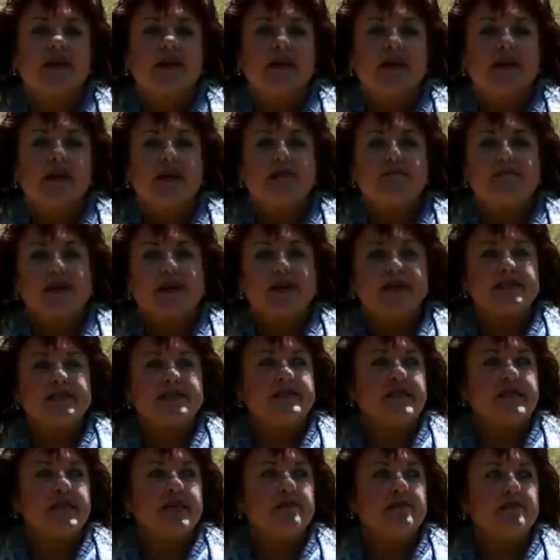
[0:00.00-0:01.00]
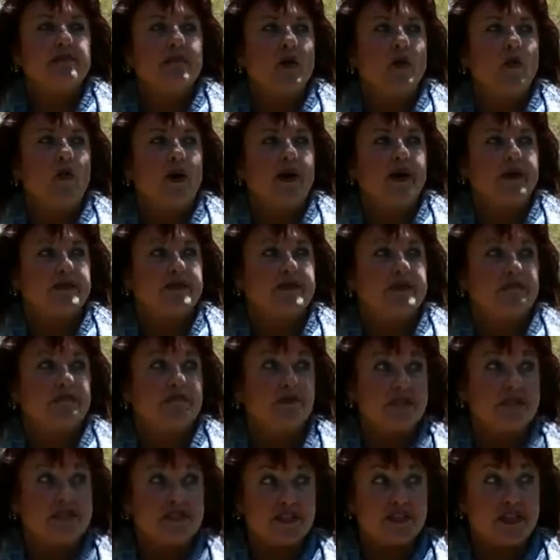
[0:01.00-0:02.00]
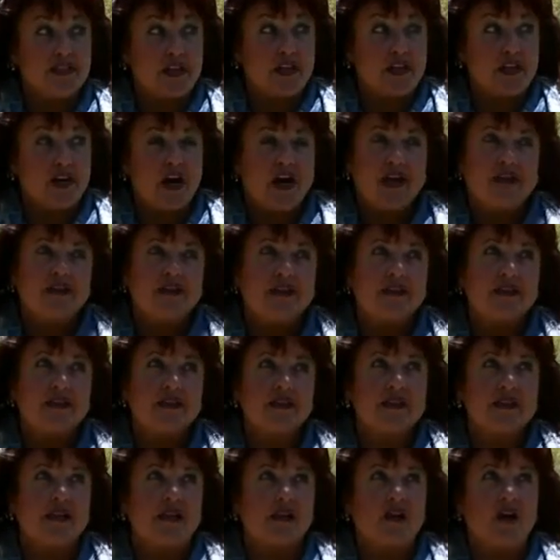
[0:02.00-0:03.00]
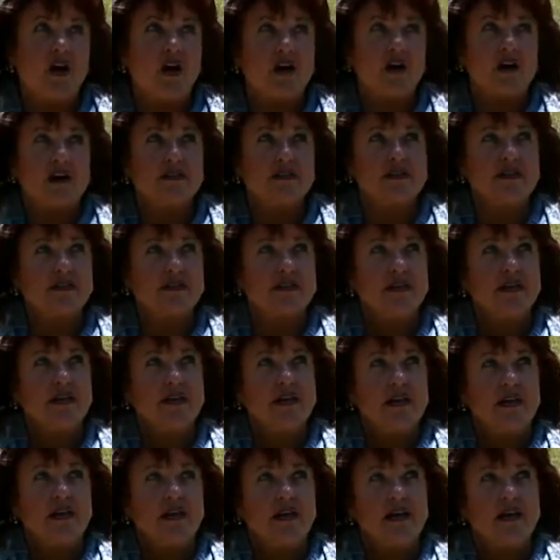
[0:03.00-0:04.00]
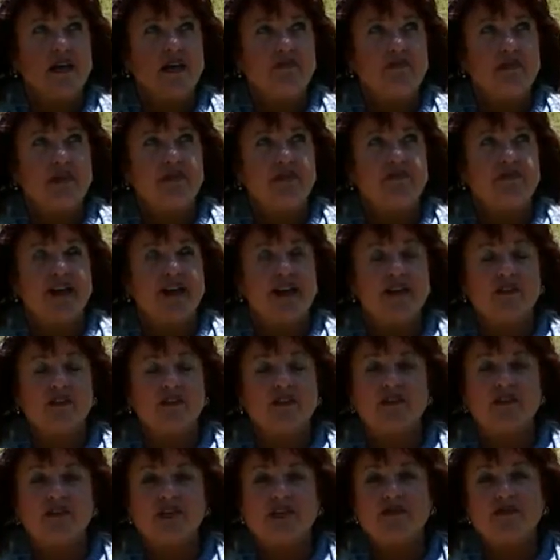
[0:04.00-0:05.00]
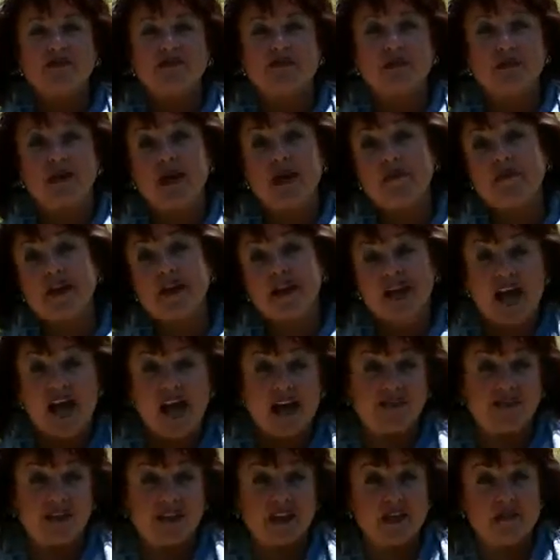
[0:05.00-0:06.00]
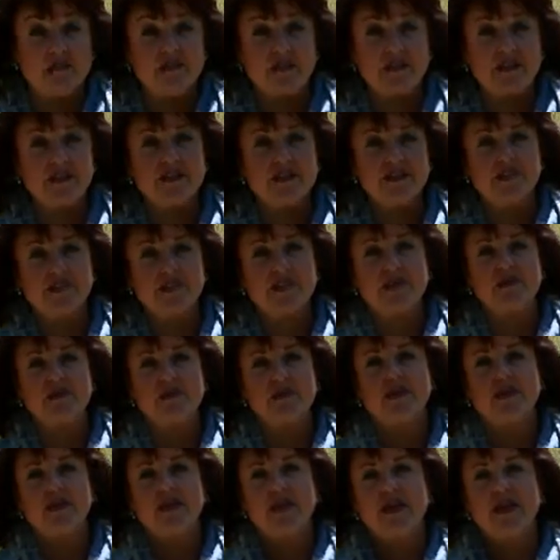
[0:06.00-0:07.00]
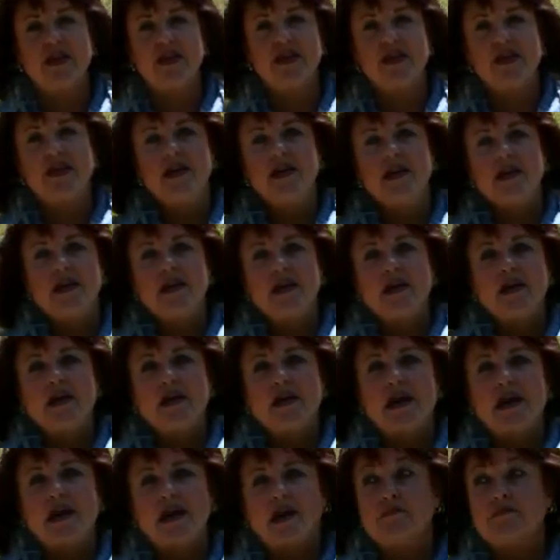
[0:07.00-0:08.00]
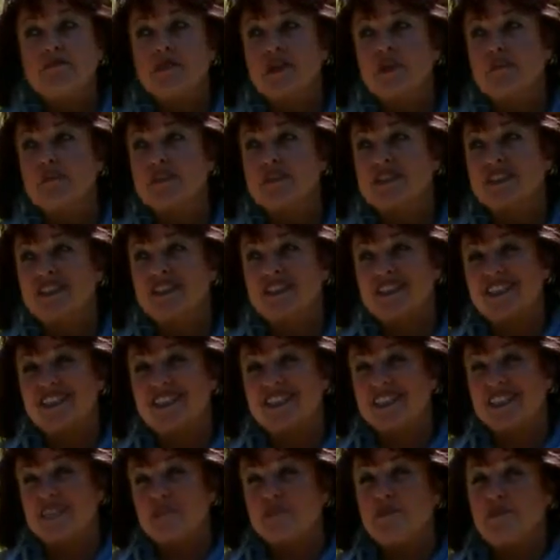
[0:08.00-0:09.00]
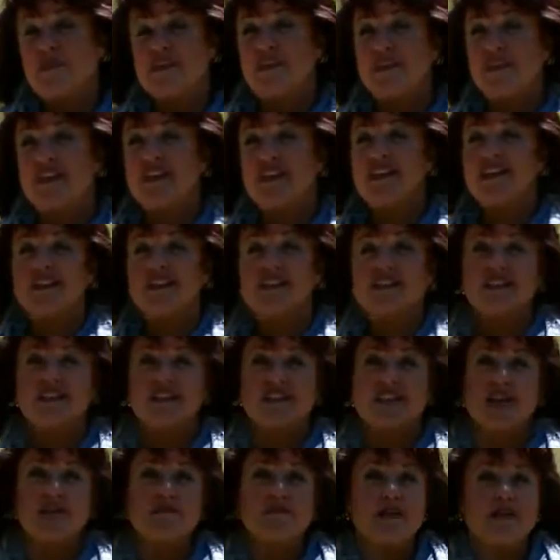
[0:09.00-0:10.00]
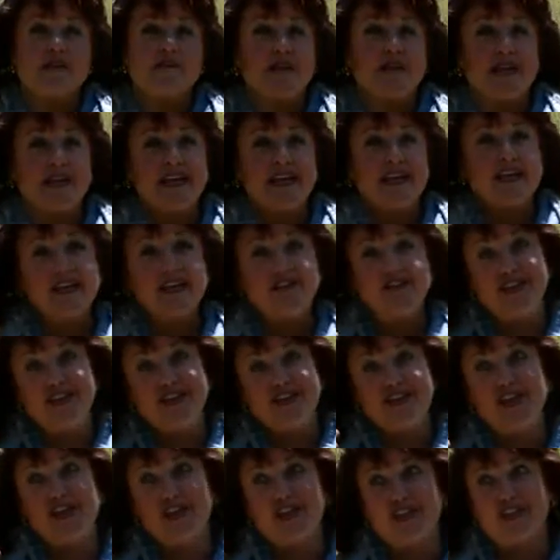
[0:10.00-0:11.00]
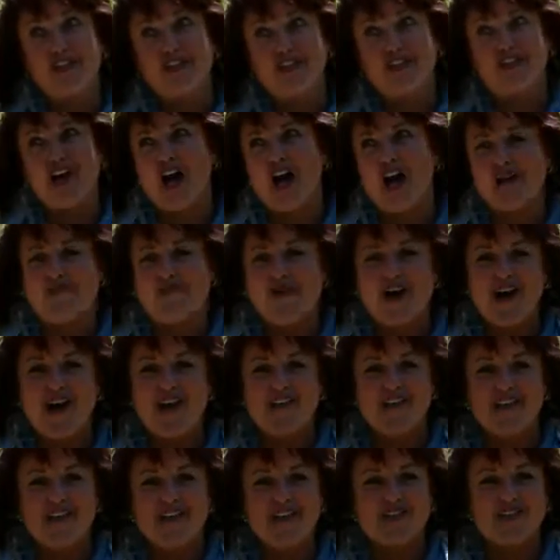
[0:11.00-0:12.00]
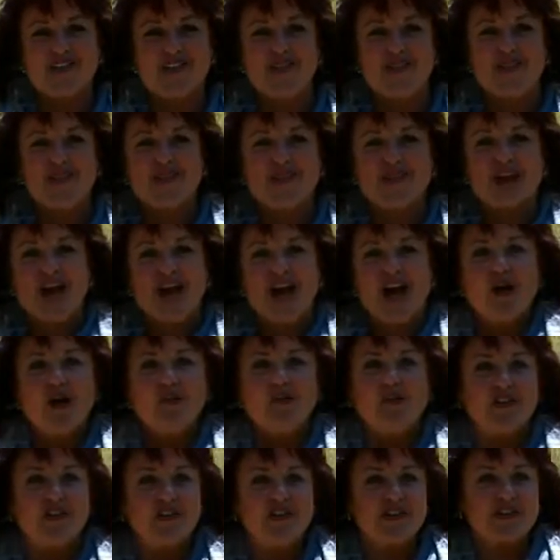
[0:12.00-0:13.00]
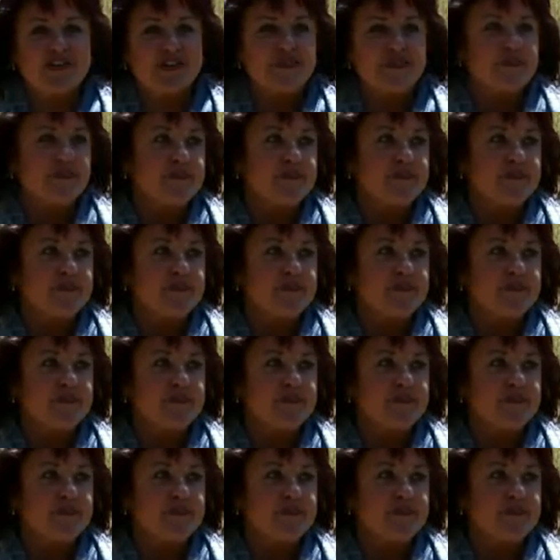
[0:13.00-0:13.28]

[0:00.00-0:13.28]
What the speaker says: It may seem quite a simplistic thought that caused a final shift to becoming an advocate within this community. But it was just a simple thing that stymied my evangelical dogma on the issue. I wondered,